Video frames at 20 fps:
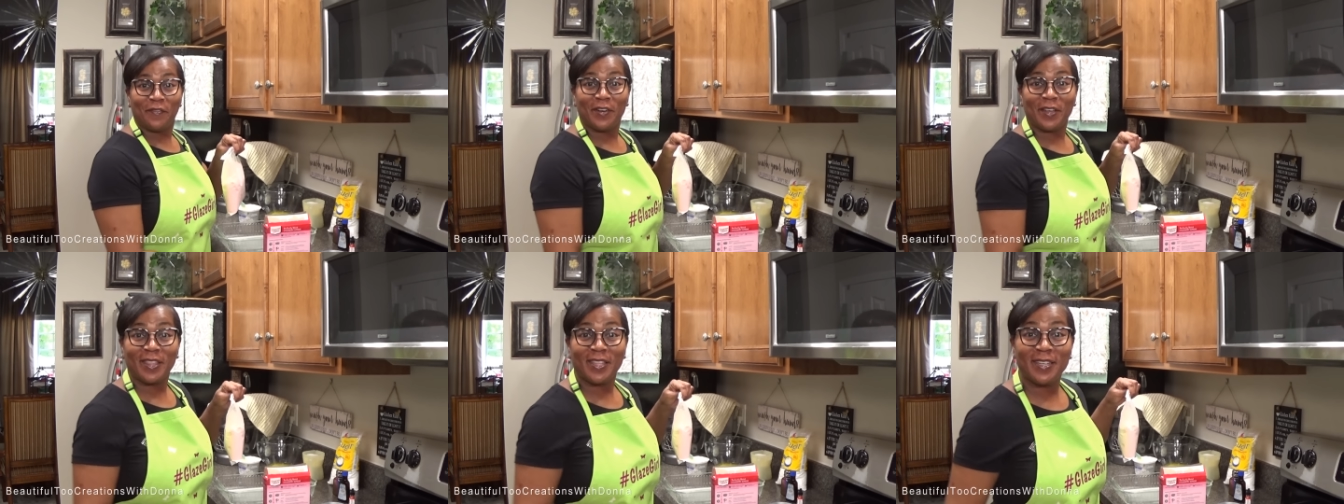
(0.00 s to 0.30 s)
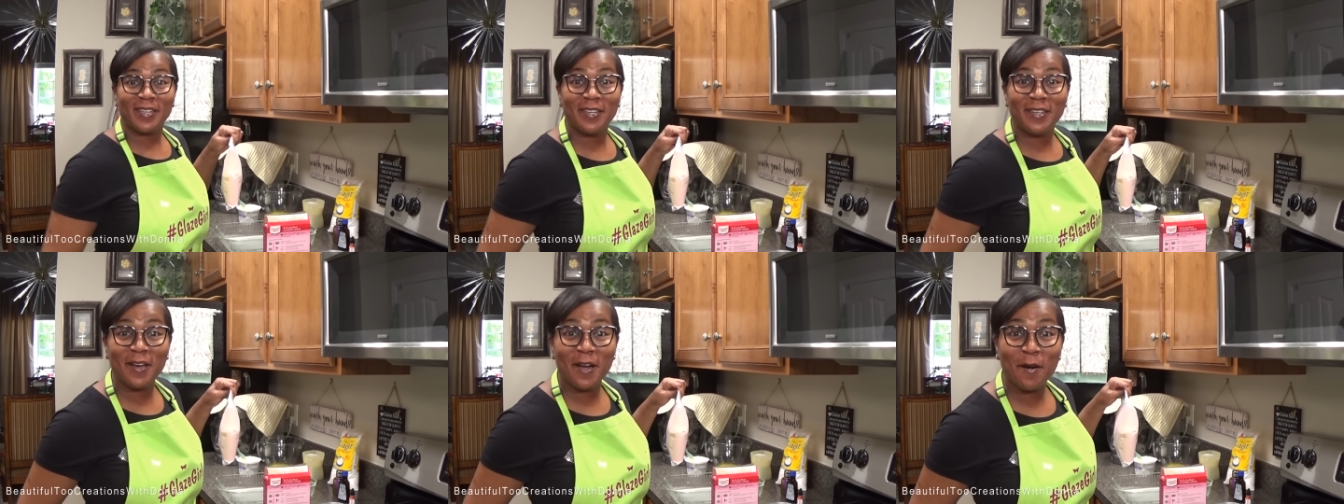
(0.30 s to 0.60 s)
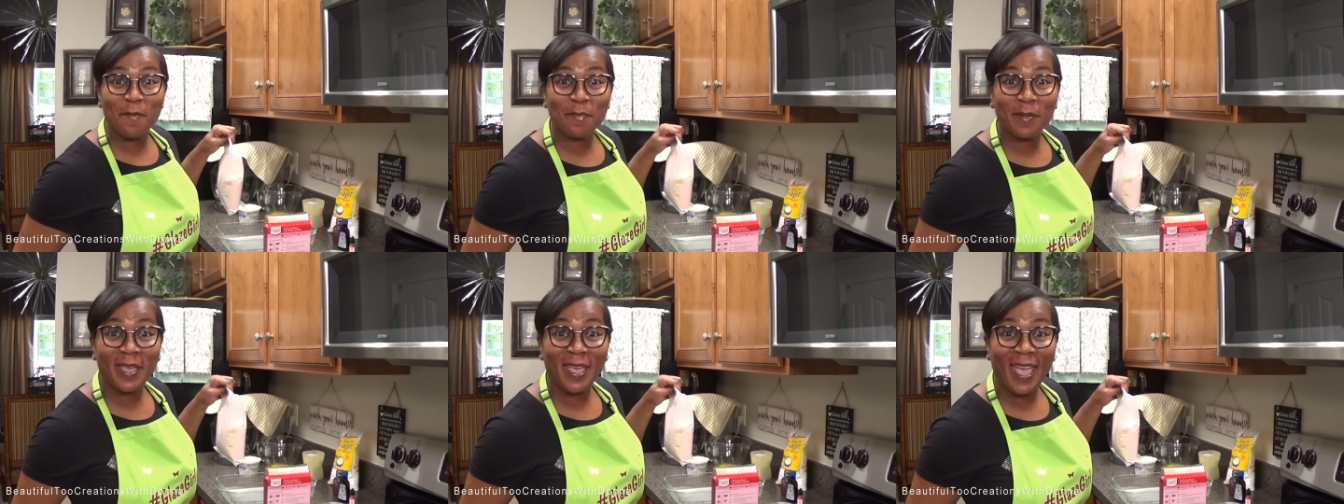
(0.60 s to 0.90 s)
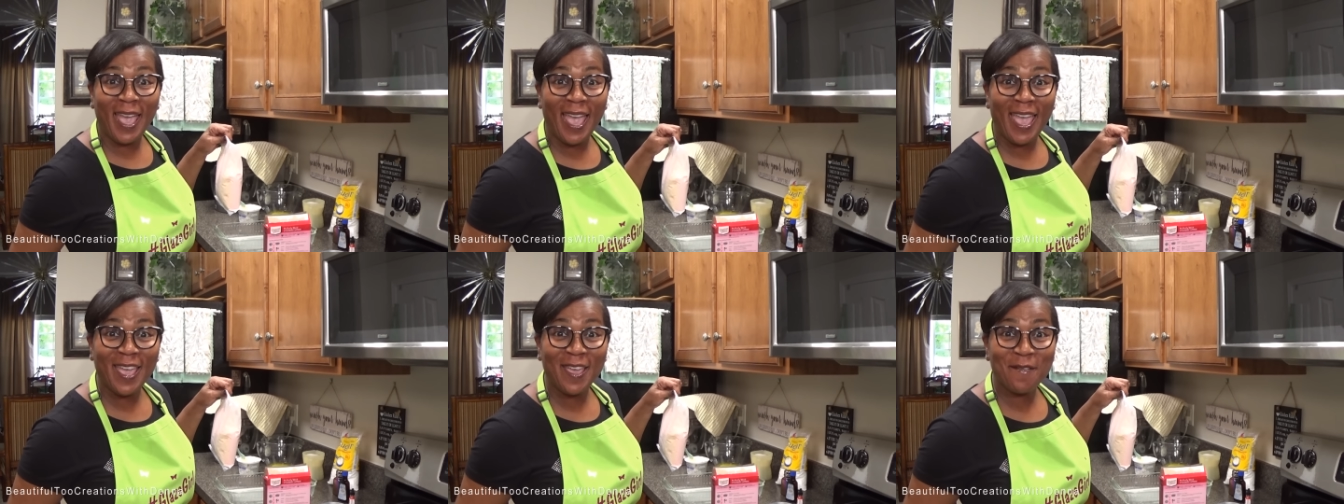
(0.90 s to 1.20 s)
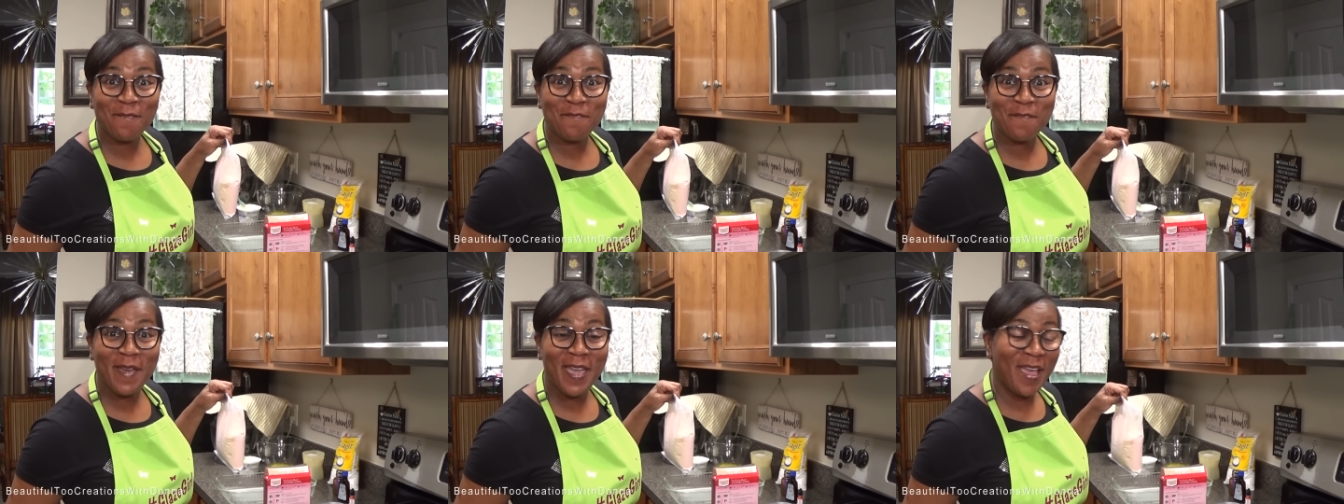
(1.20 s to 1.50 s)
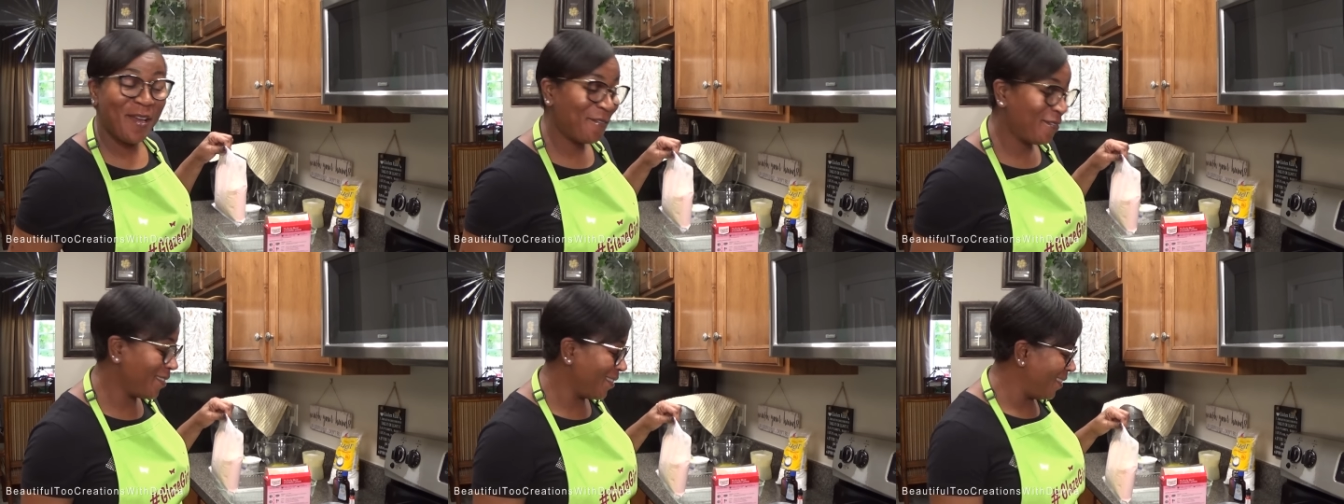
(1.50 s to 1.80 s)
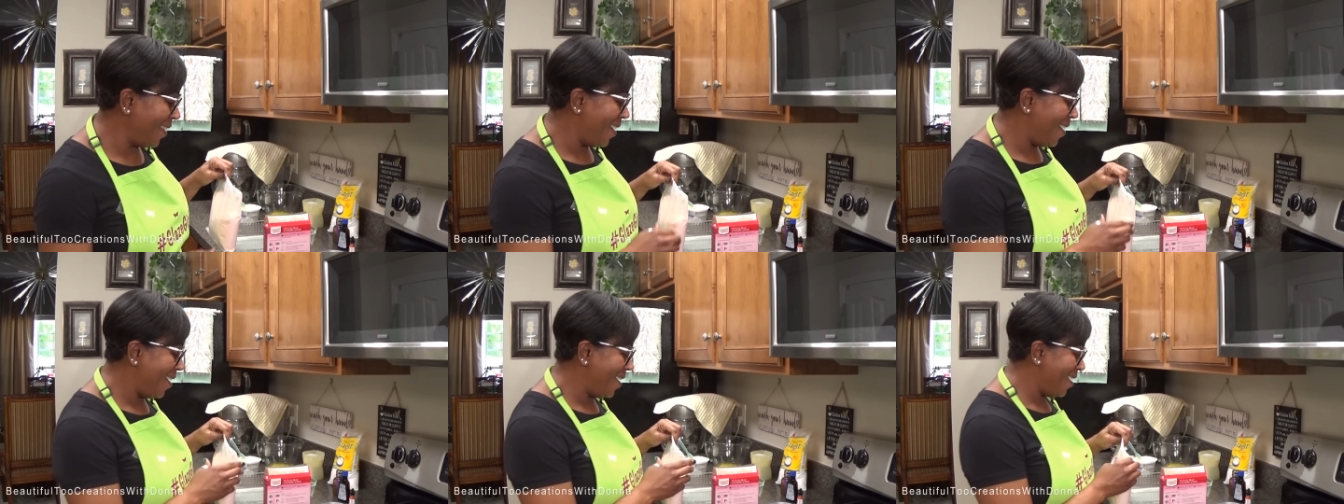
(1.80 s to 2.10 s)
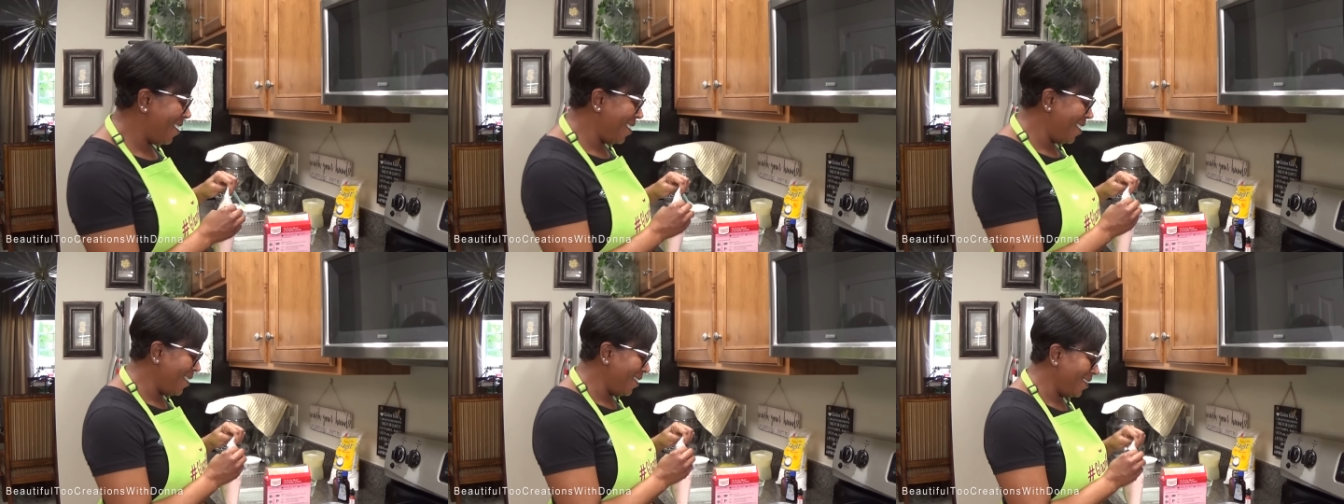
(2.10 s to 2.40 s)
for the dump cake marathon.